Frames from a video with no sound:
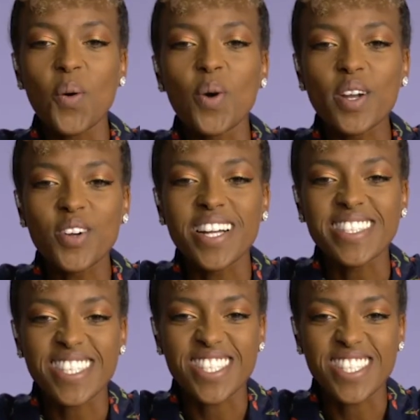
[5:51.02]
What
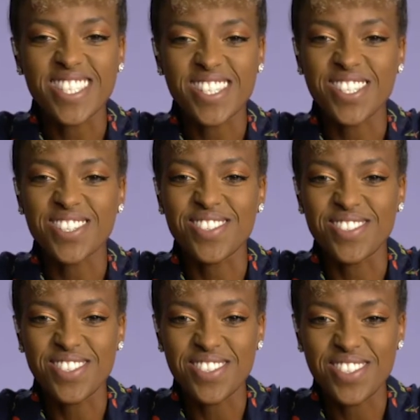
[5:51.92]
criteria did you
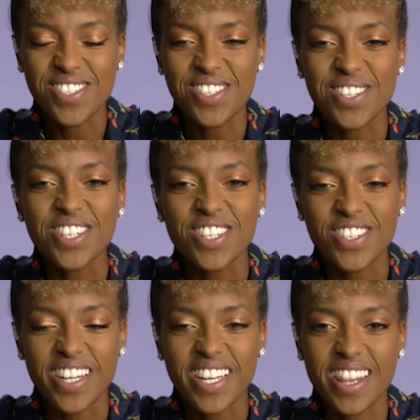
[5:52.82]
use to
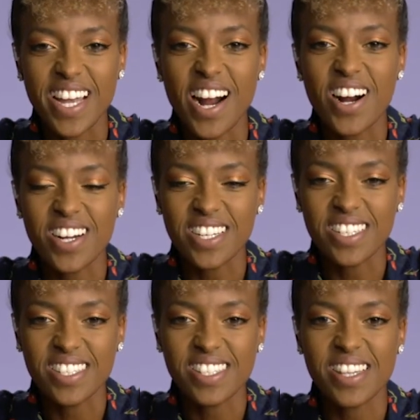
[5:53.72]
curate the
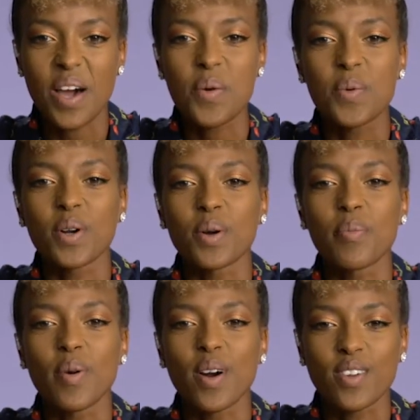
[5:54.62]
artists that were
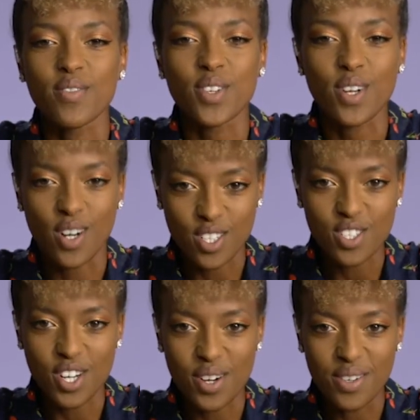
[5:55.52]
part of your art
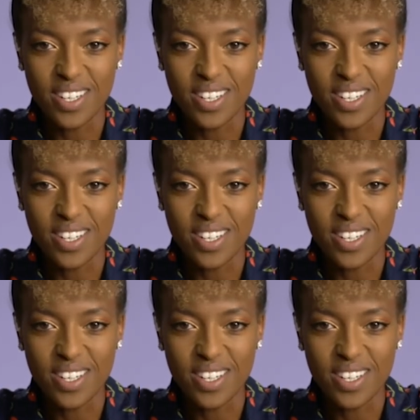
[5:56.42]
show?